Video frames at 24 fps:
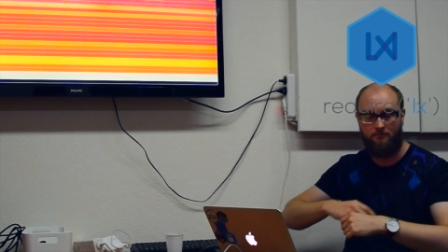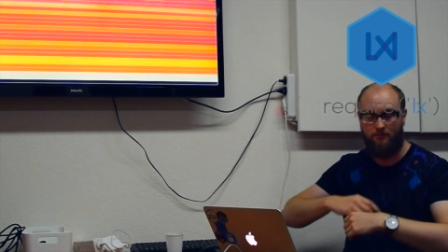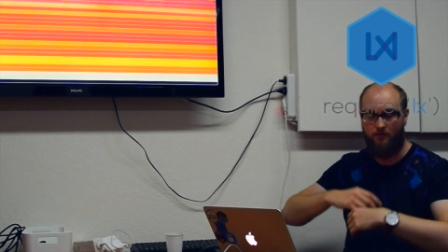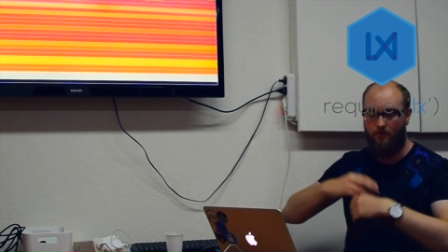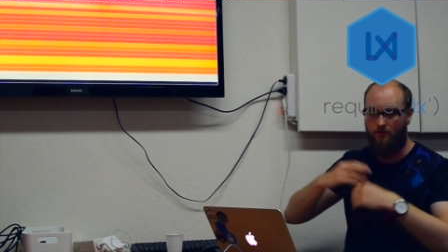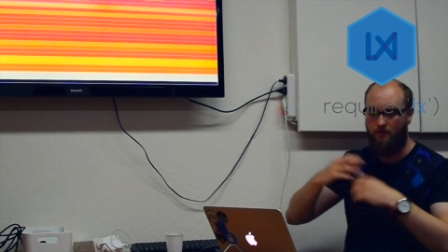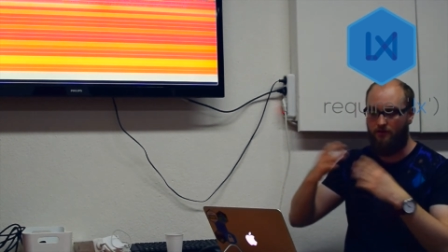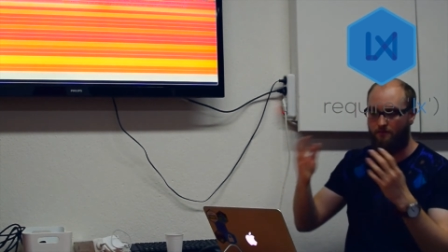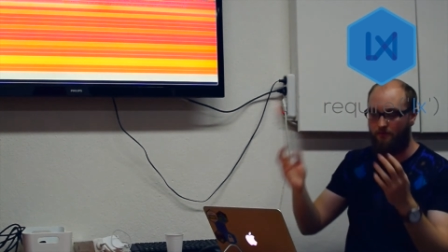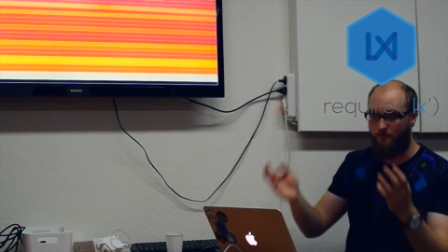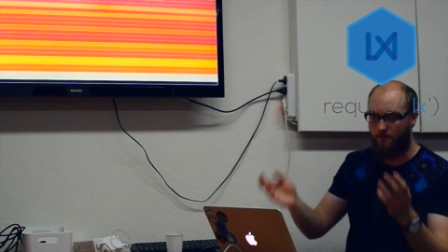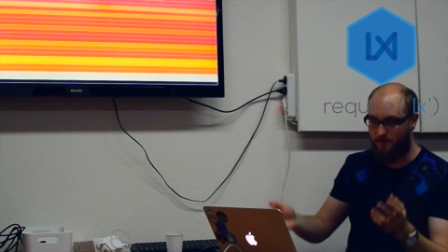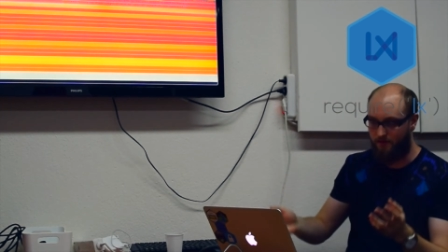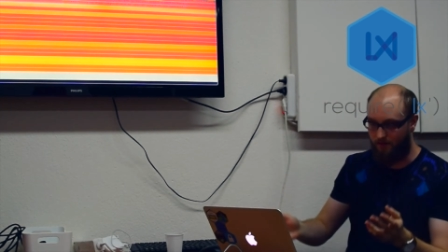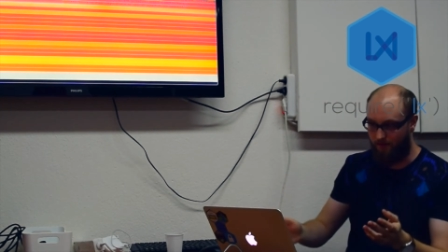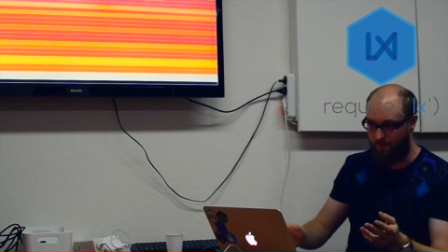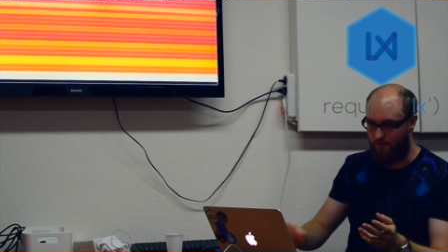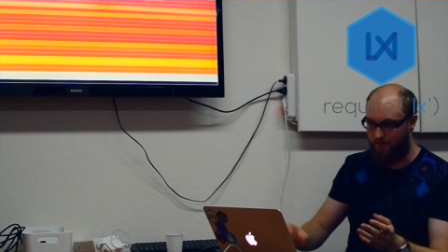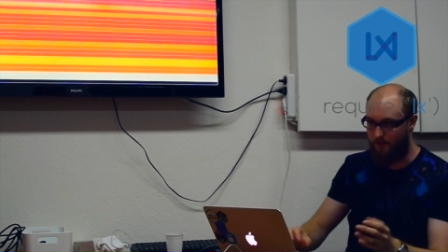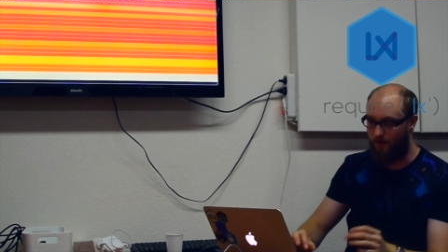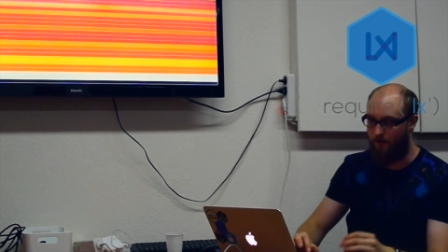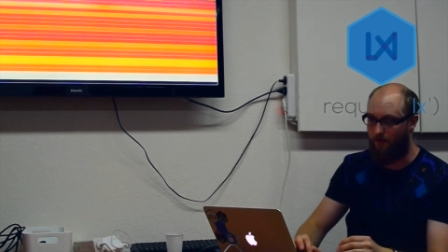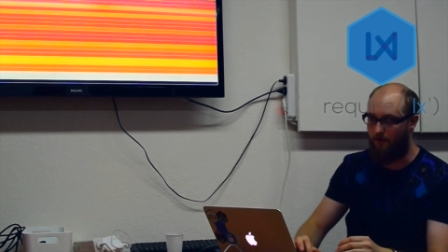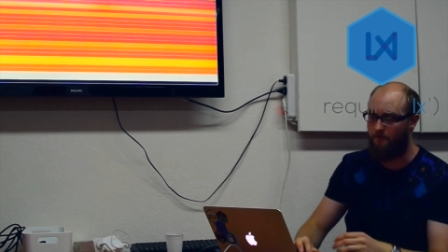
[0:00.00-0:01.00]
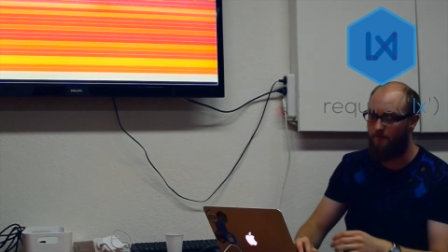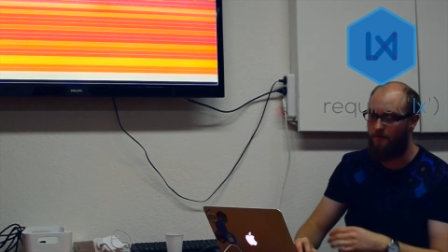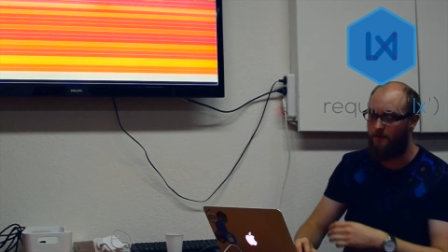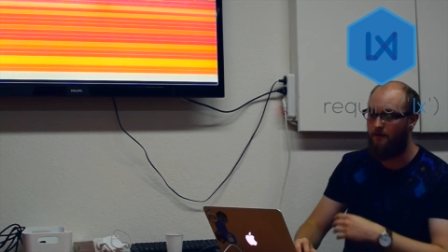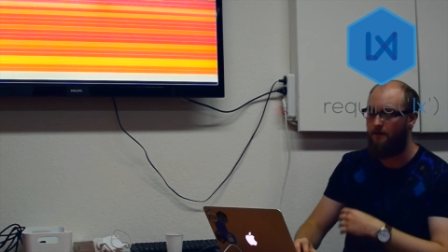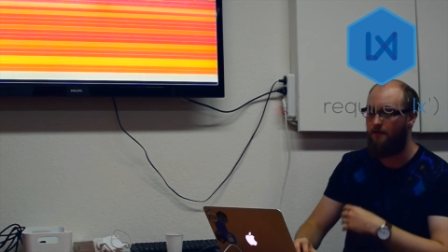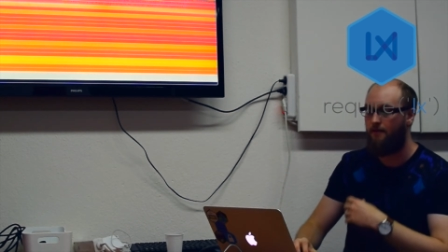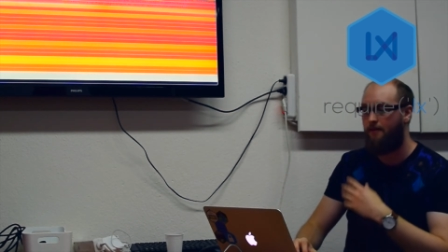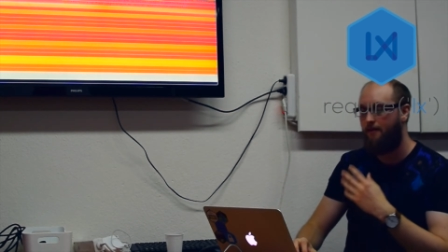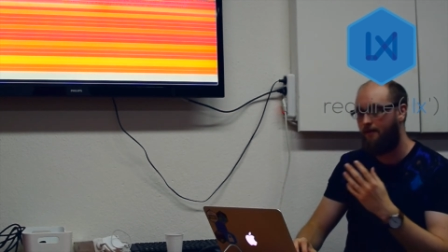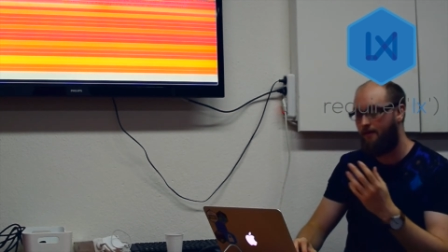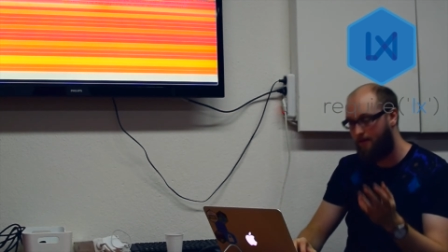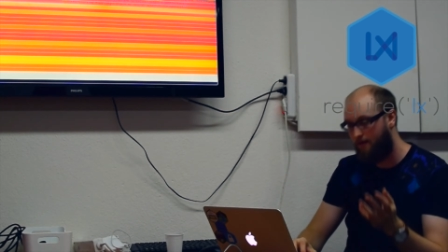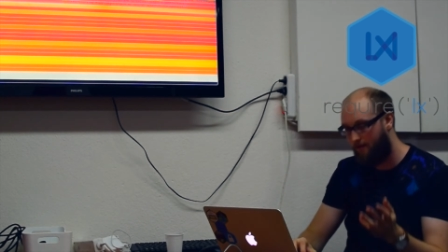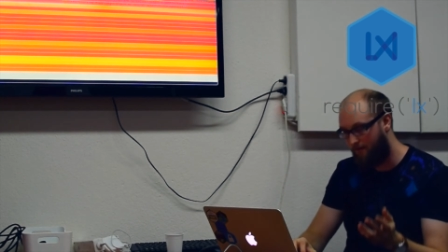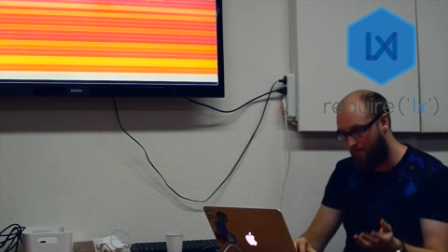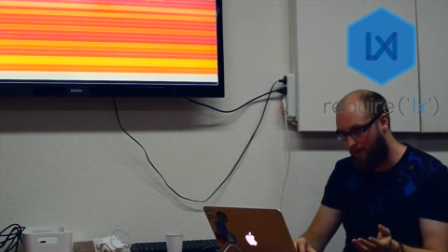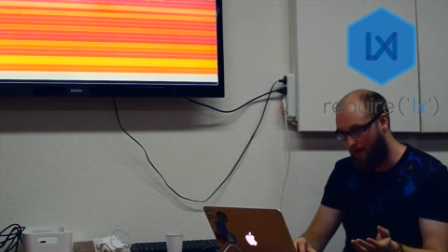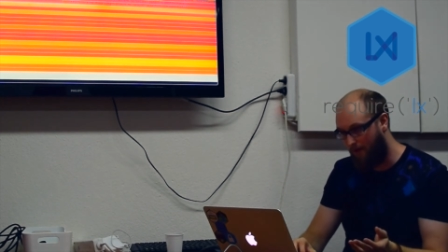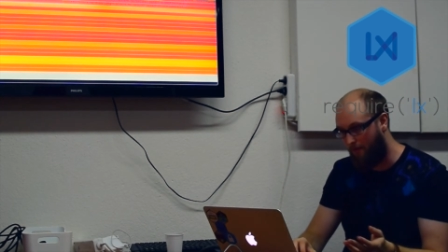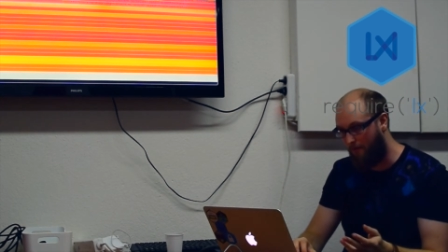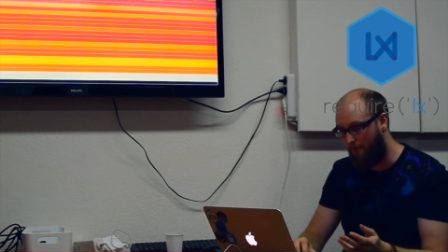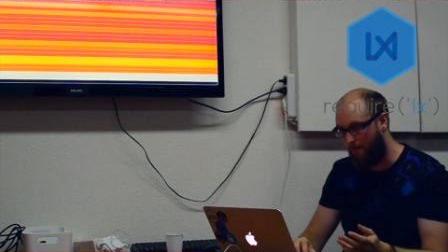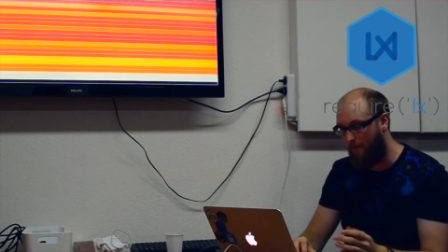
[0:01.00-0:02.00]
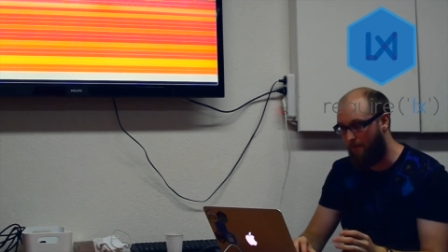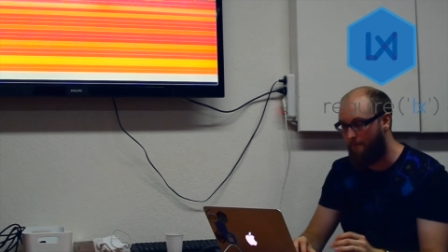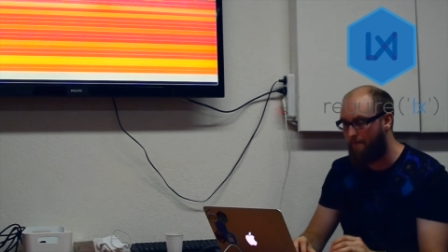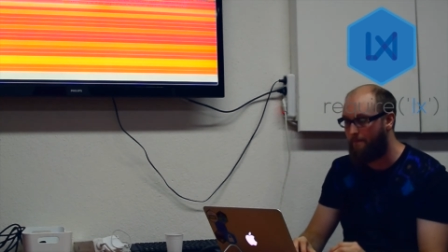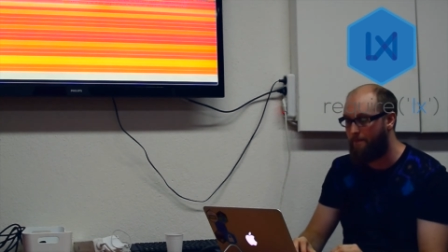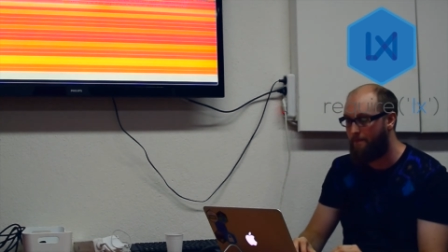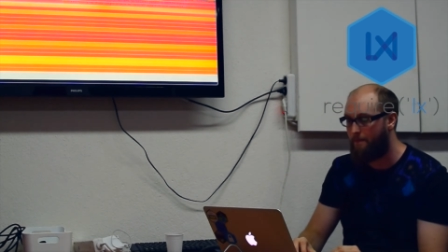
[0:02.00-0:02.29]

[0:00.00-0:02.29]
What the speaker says: your response time to go up, blah blah blah.